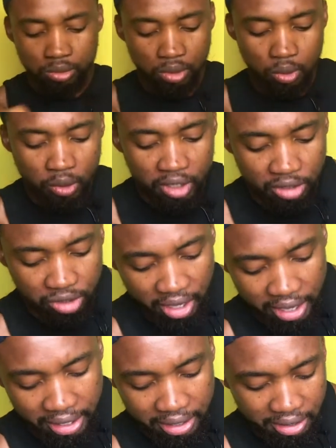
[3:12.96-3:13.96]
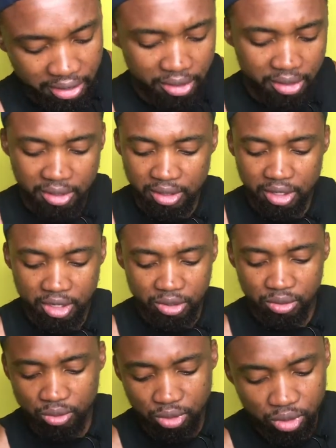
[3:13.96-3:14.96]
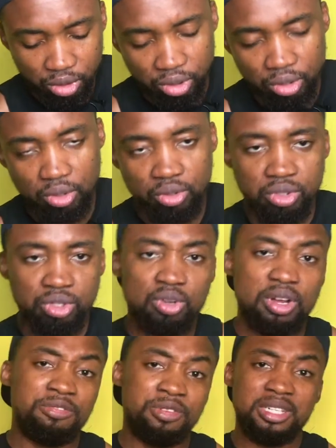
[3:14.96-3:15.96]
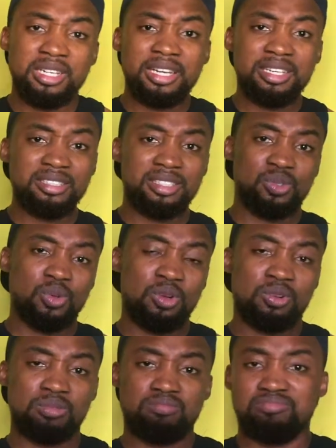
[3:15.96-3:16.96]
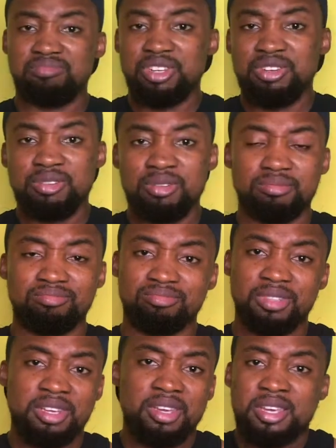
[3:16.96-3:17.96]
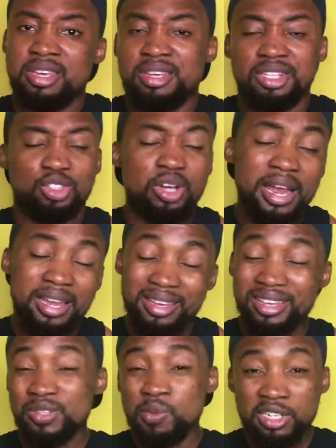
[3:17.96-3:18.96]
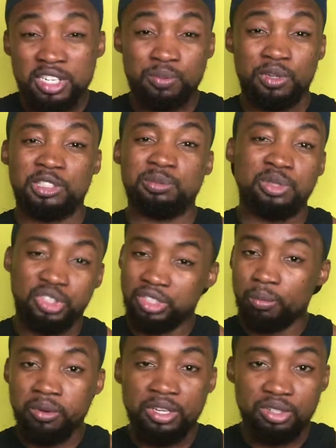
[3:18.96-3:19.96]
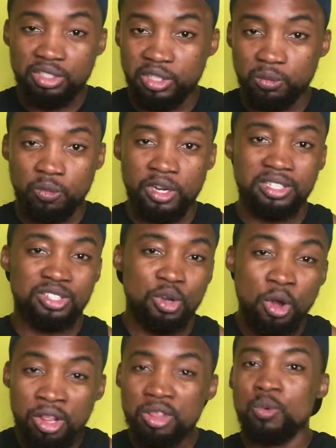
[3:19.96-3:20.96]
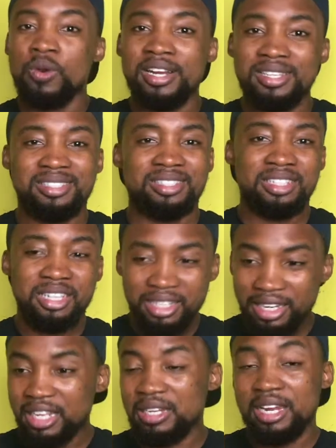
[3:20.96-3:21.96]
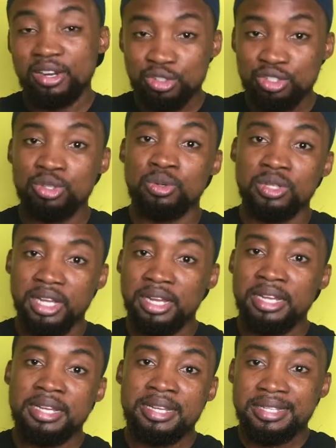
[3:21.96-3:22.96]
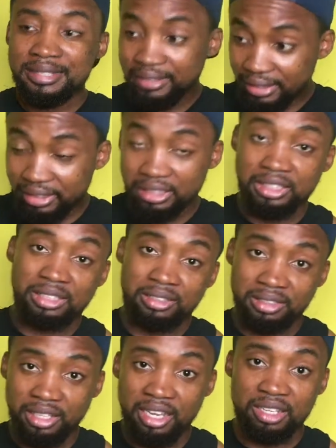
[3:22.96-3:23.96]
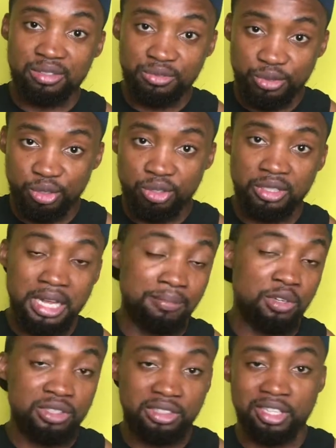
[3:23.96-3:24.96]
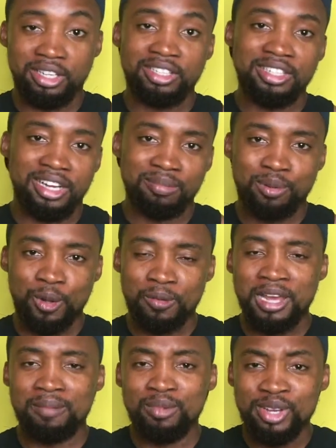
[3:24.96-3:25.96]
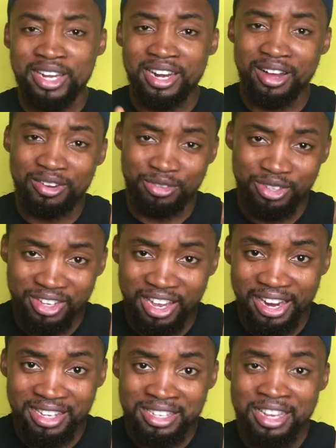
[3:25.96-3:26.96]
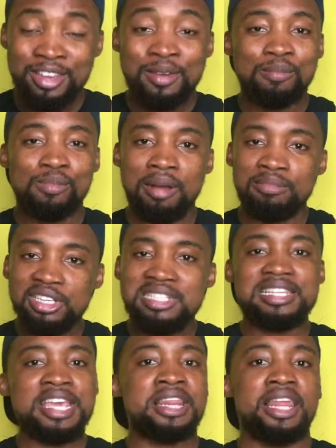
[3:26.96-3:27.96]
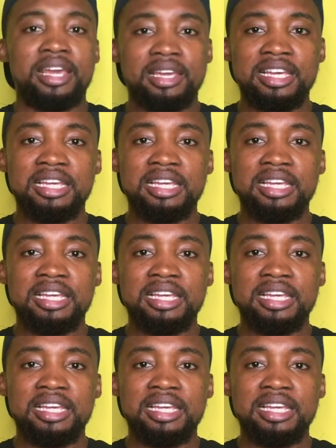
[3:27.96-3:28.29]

quick dry, good to go. So, and for the ladies as well, try as much as possible to separate your gym wears. Your underwears, let us know that this is like for your own. I'm not saying that probably I'm looking out for you guys, but I'm just saying like